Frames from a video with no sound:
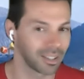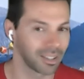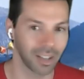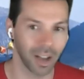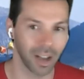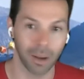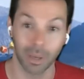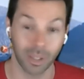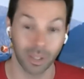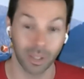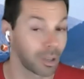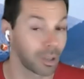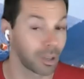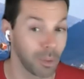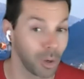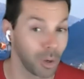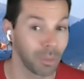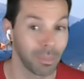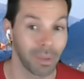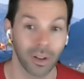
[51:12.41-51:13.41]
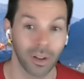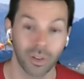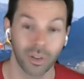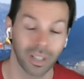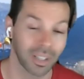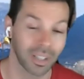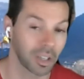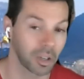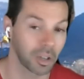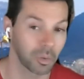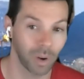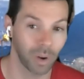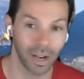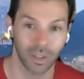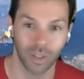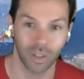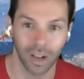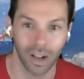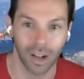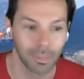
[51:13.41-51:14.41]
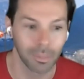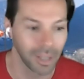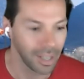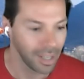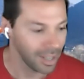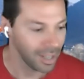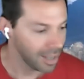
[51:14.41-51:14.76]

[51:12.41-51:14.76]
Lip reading: Dominic's a community manager. He does a great job.